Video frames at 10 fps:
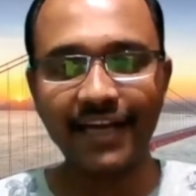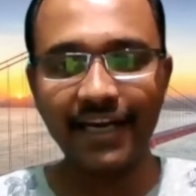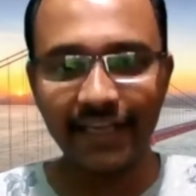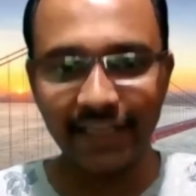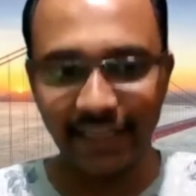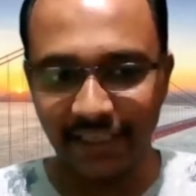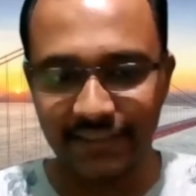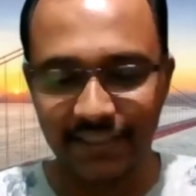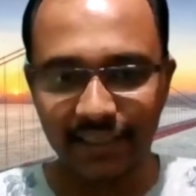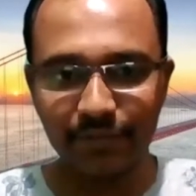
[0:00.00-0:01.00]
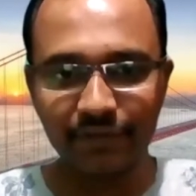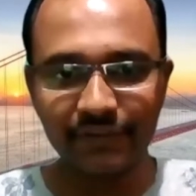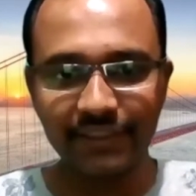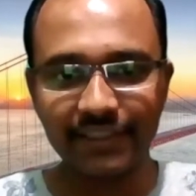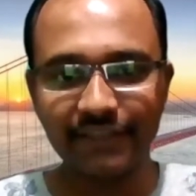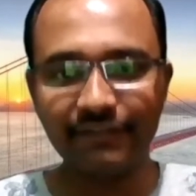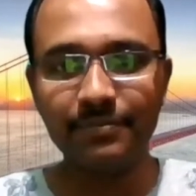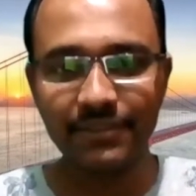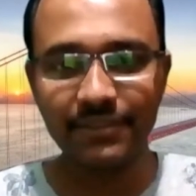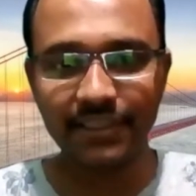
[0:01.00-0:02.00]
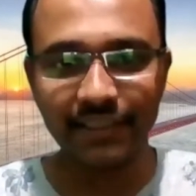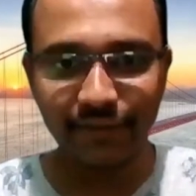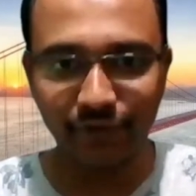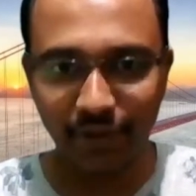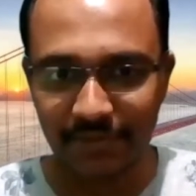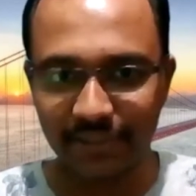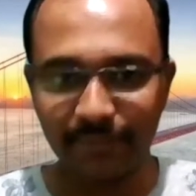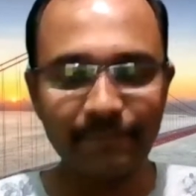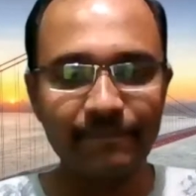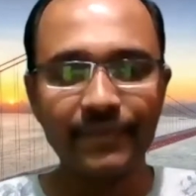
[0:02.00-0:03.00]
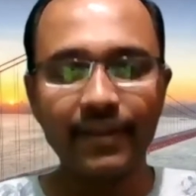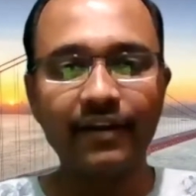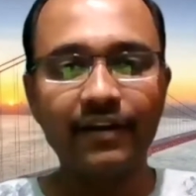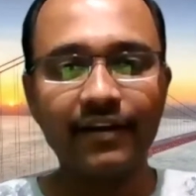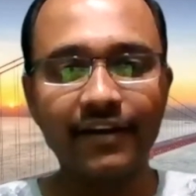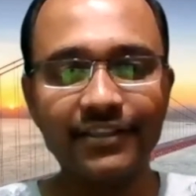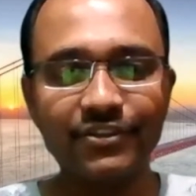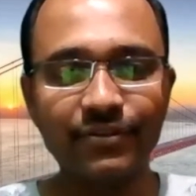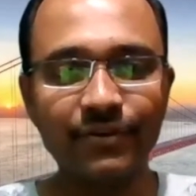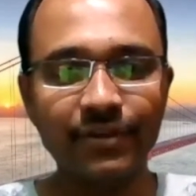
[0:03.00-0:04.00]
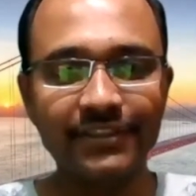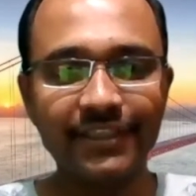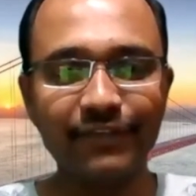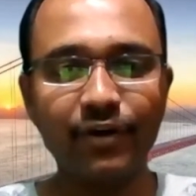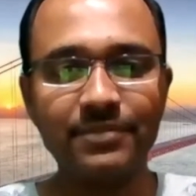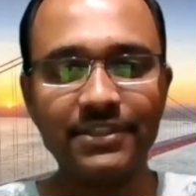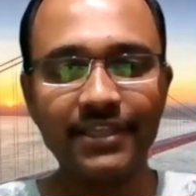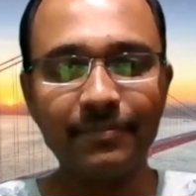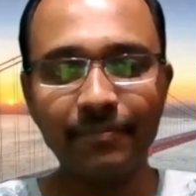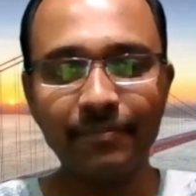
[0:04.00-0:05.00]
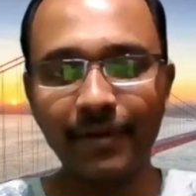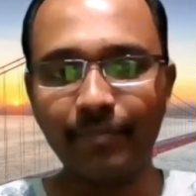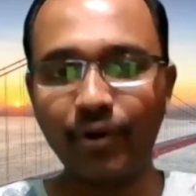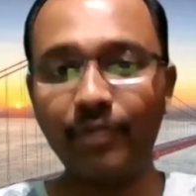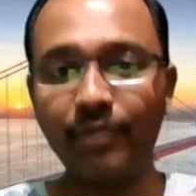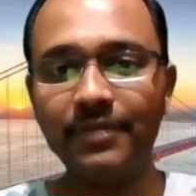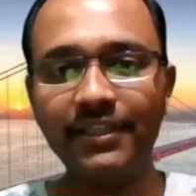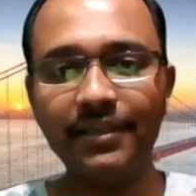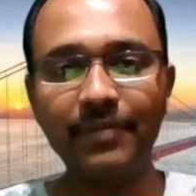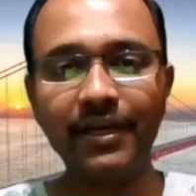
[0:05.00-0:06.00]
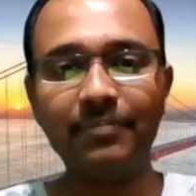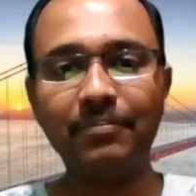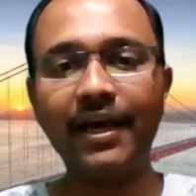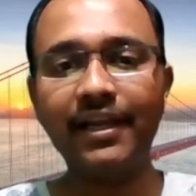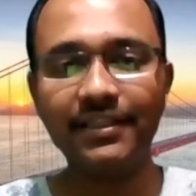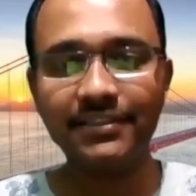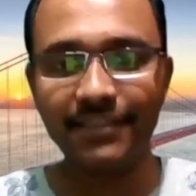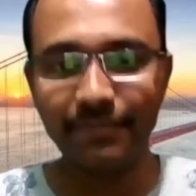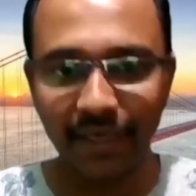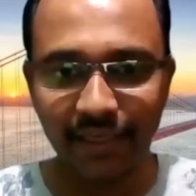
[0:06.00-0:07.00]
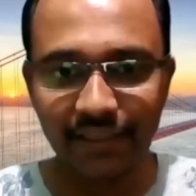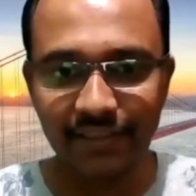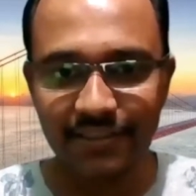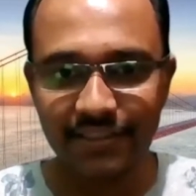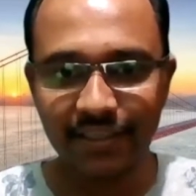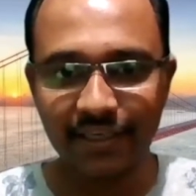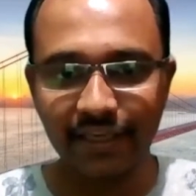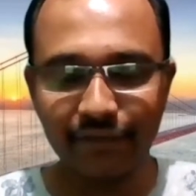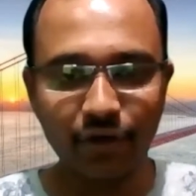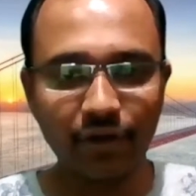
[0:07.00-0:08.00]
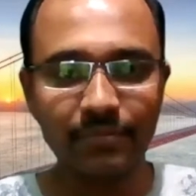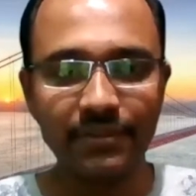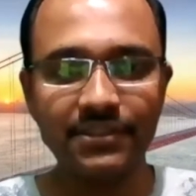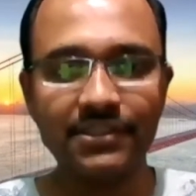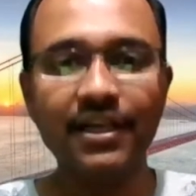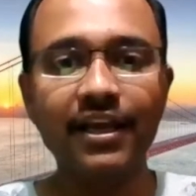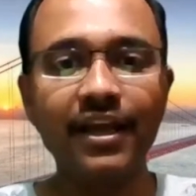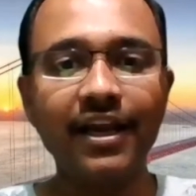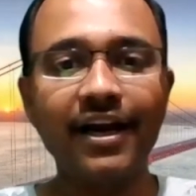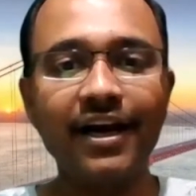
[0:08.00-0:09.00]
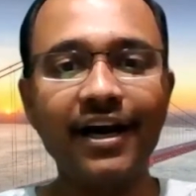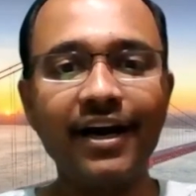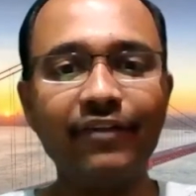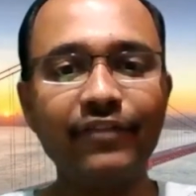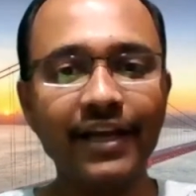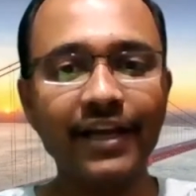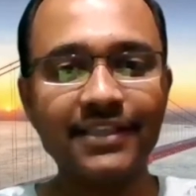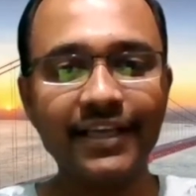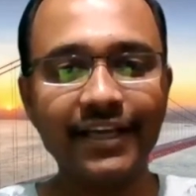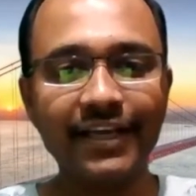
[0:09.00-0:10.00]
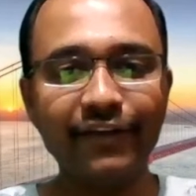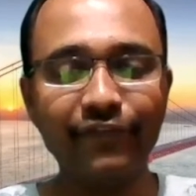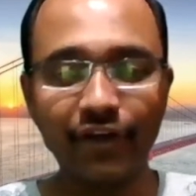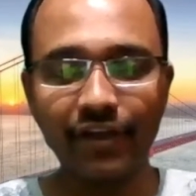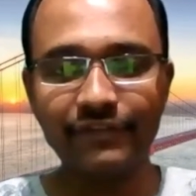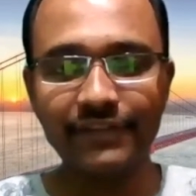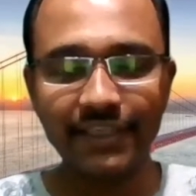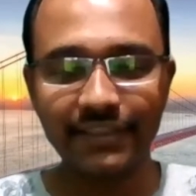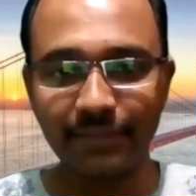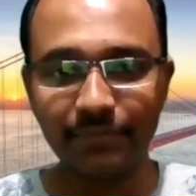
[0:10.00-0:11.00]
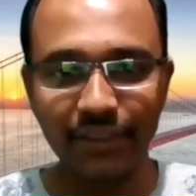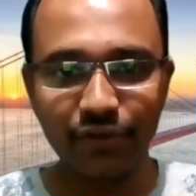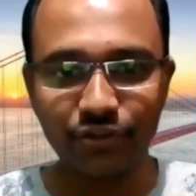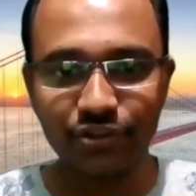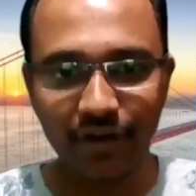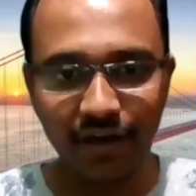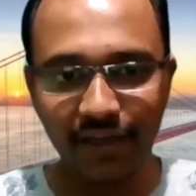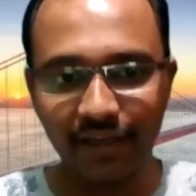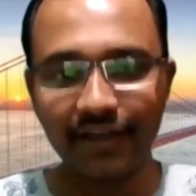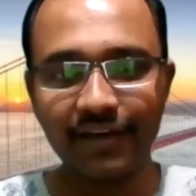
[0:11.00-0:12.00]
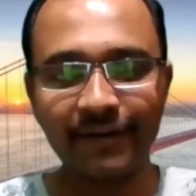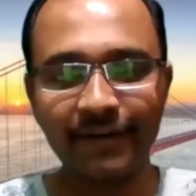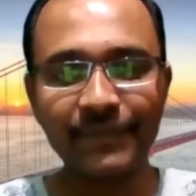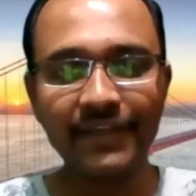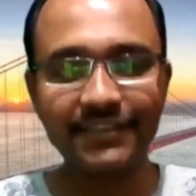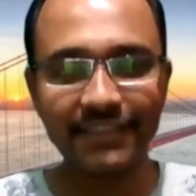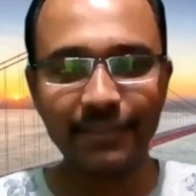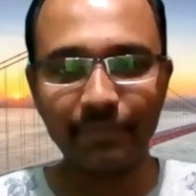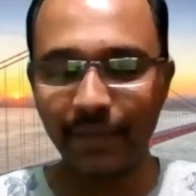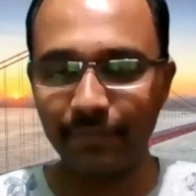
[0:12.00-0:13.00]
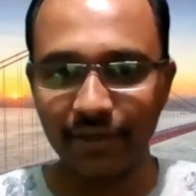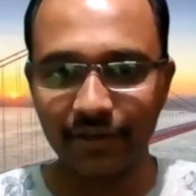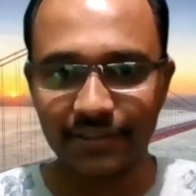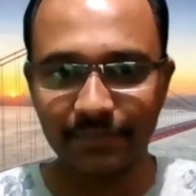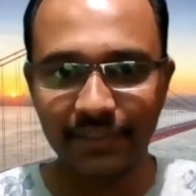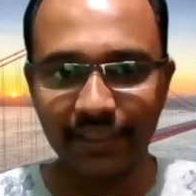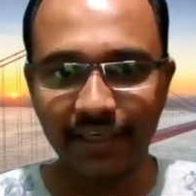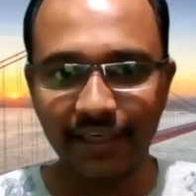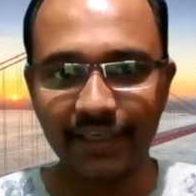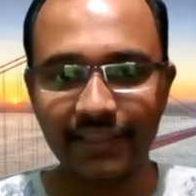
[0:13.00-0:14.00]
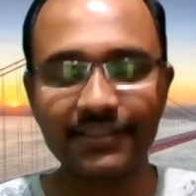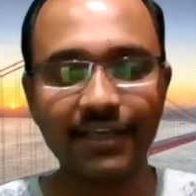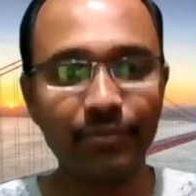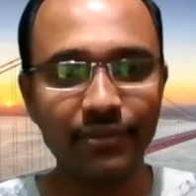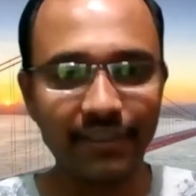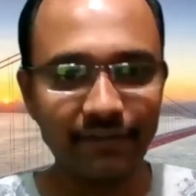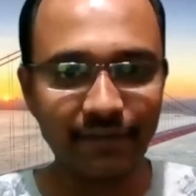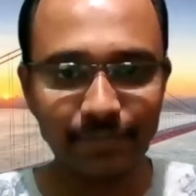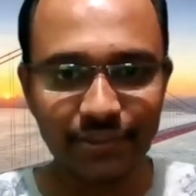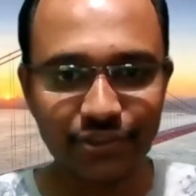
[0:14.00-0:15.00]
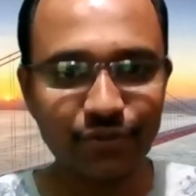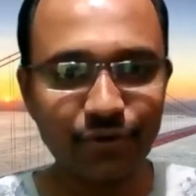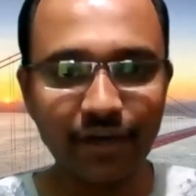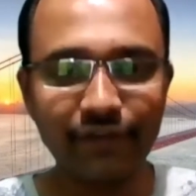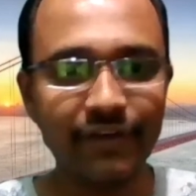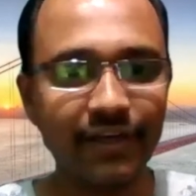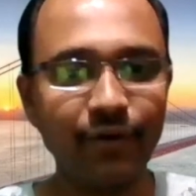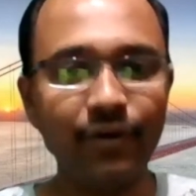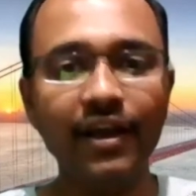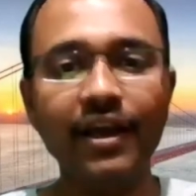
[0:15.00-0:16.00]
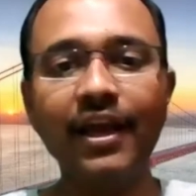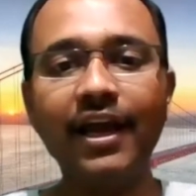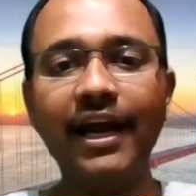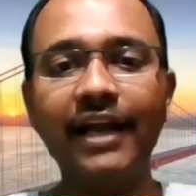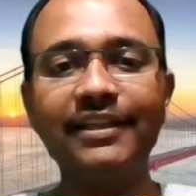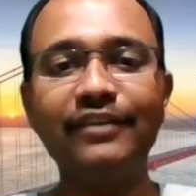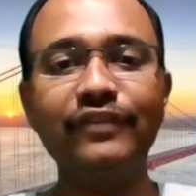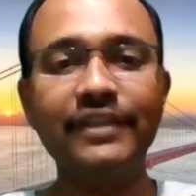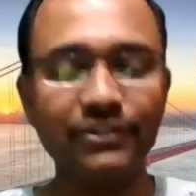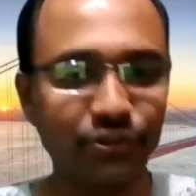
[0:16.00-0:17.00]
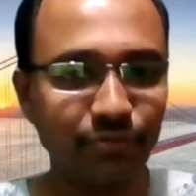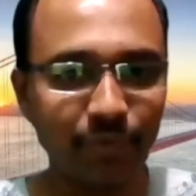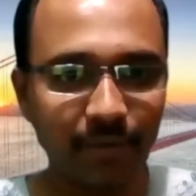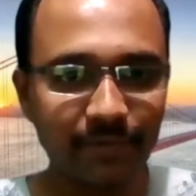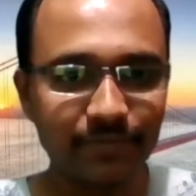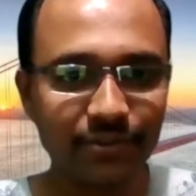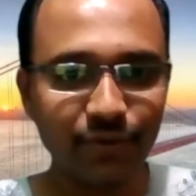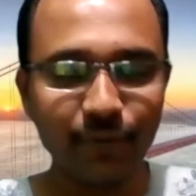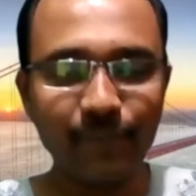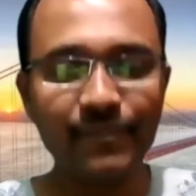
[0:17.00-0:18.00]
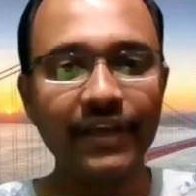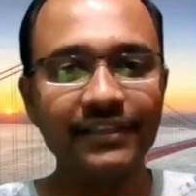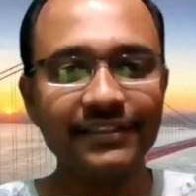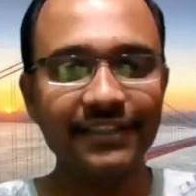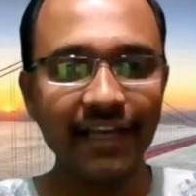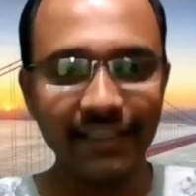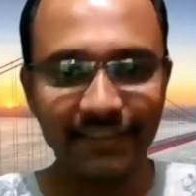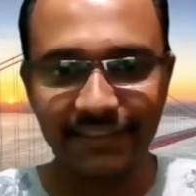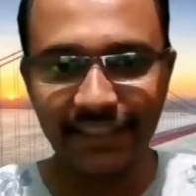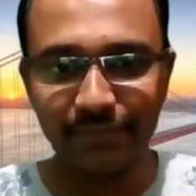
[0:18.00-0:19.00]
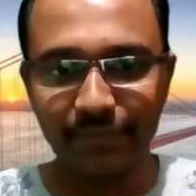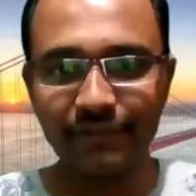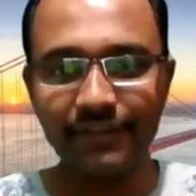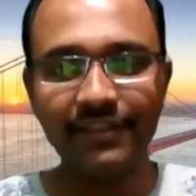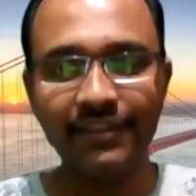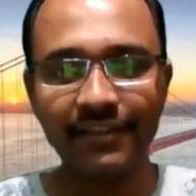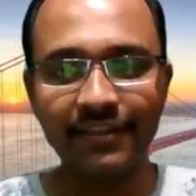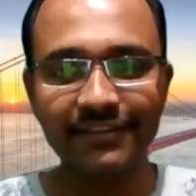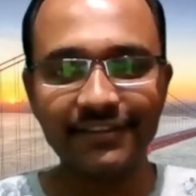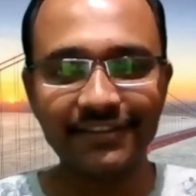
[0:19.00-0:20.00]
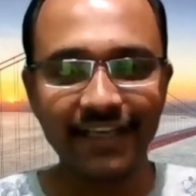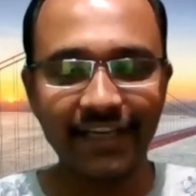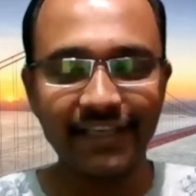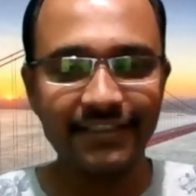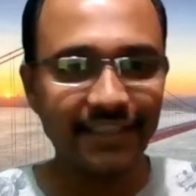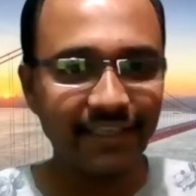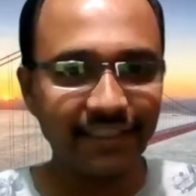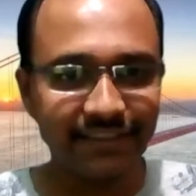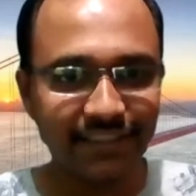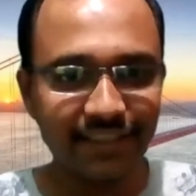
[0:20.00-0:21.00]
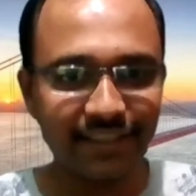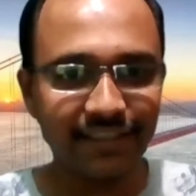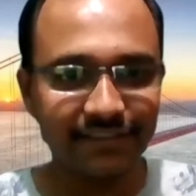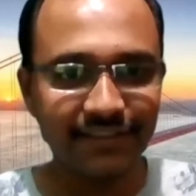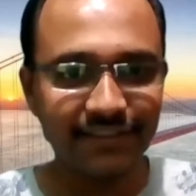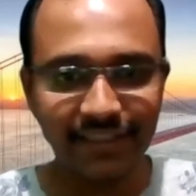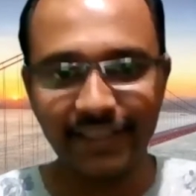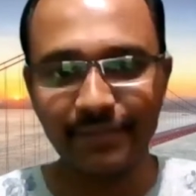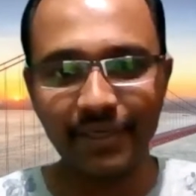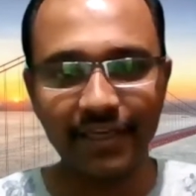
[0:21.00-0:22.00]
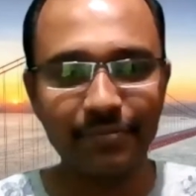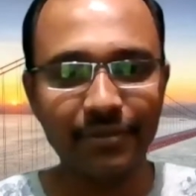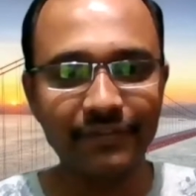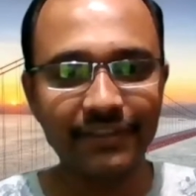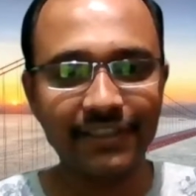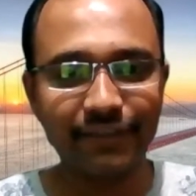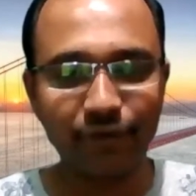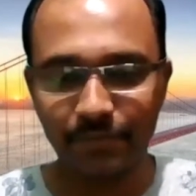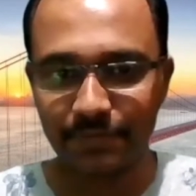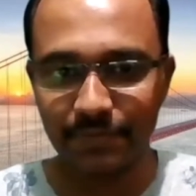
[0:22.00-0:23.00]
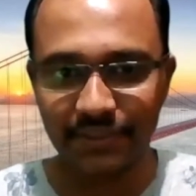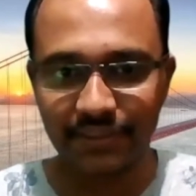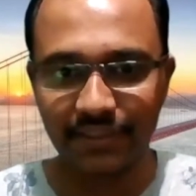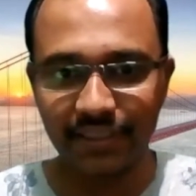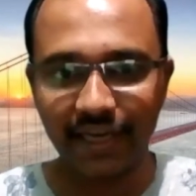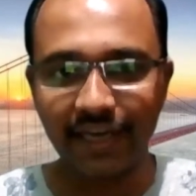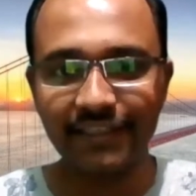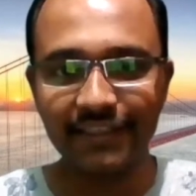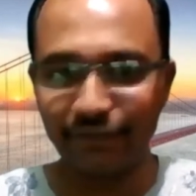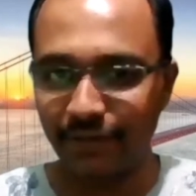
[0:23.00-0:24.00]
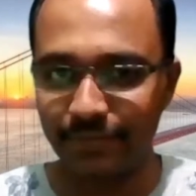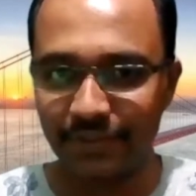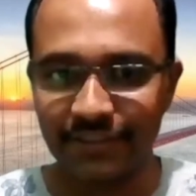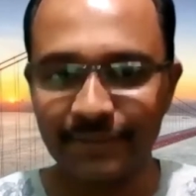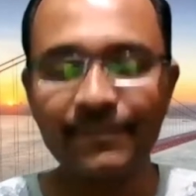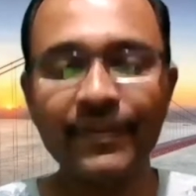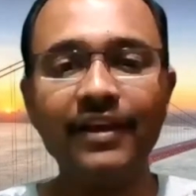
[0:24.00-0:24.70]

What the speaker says: is hardly any disconnect between the developers and the DevOps team, right? So the DevOps team, probably they might manage the managed environments. Whereas like if at all, if there's something goes wrong inside the pipeline or something, it is up to the developers to go and figure out and then fix those problems. So the line is thinning between, the line is getting thinner and thinner day by day between the DevOps personnel and the developers.